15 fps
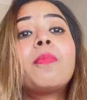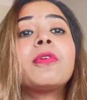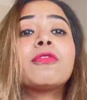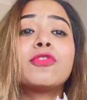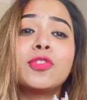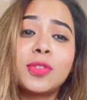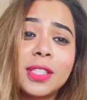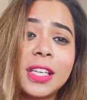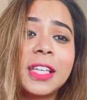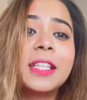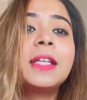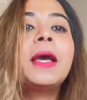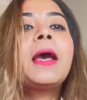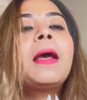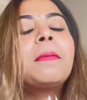If you
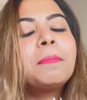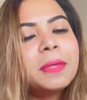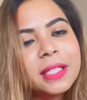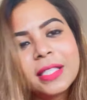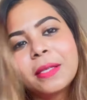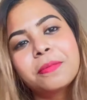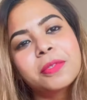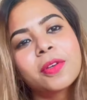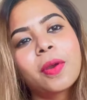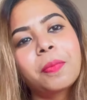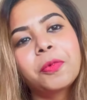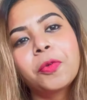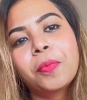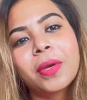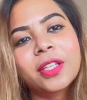did, please
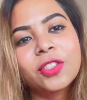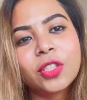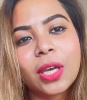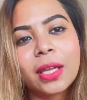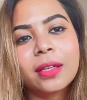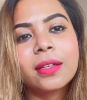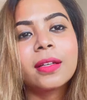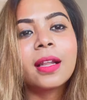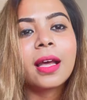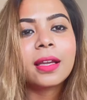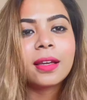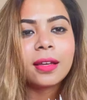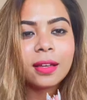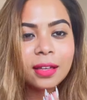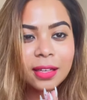subscribe to my channel
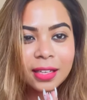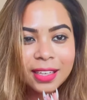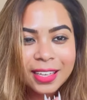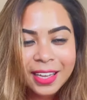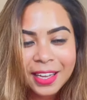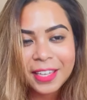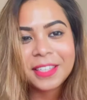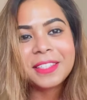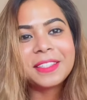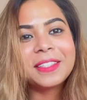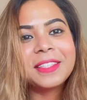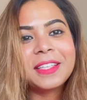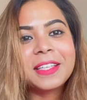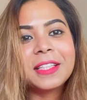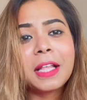and hit
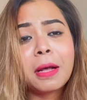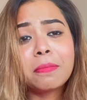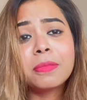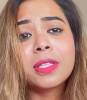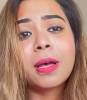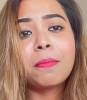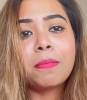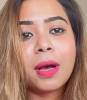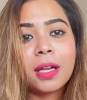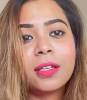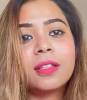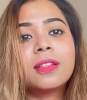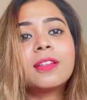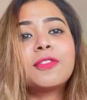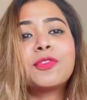the thumbs up
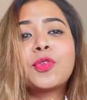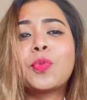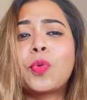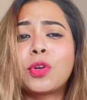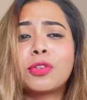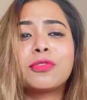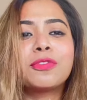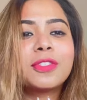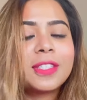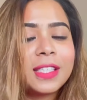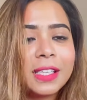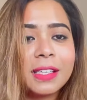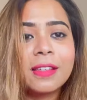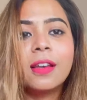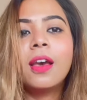button if you want to
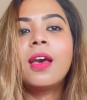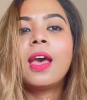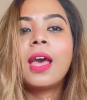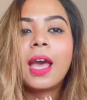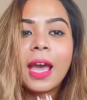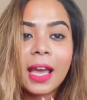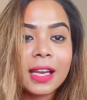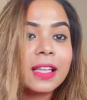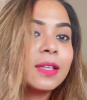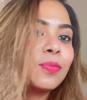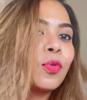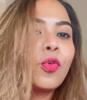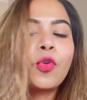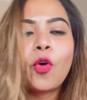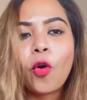see any
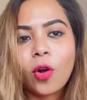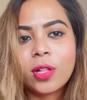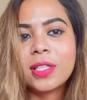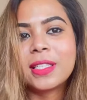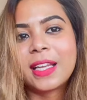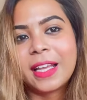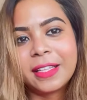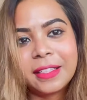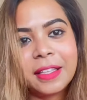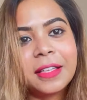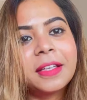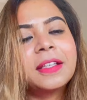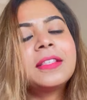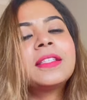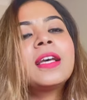more hauls like
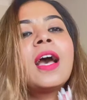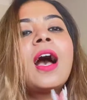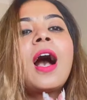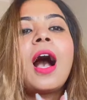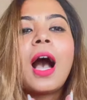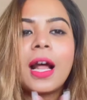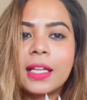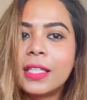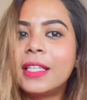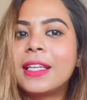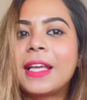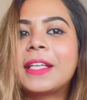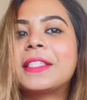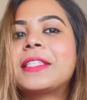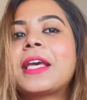this. Until
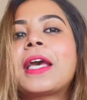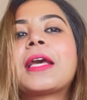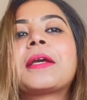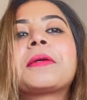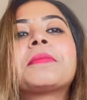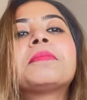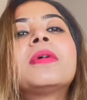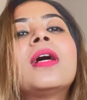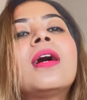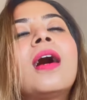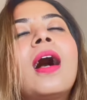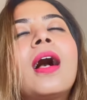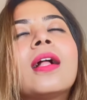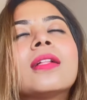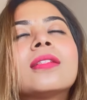next time,
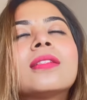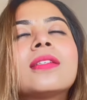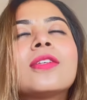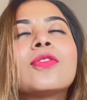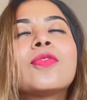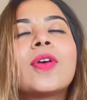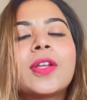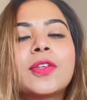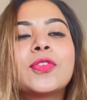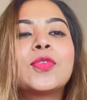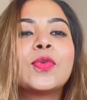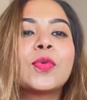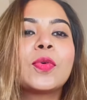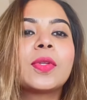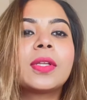I'll see you very
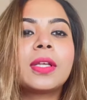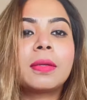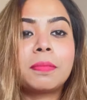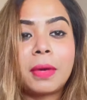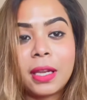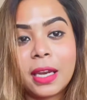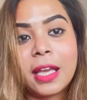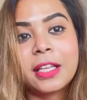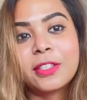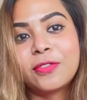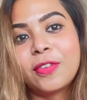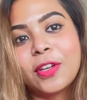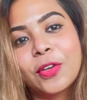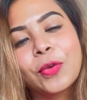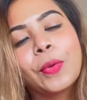soon in my next
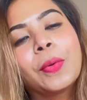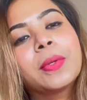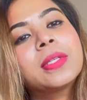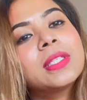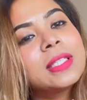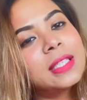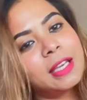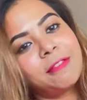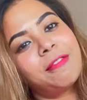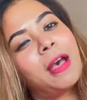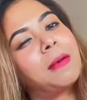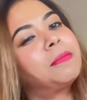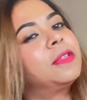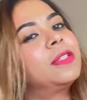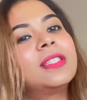video. Stay
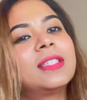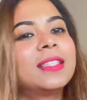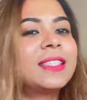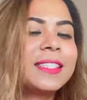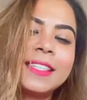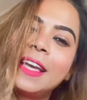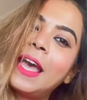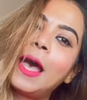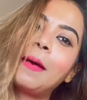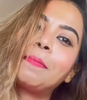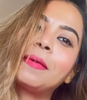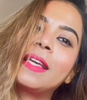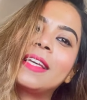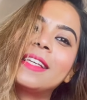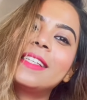fabulous, stay
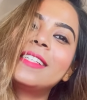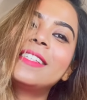happy.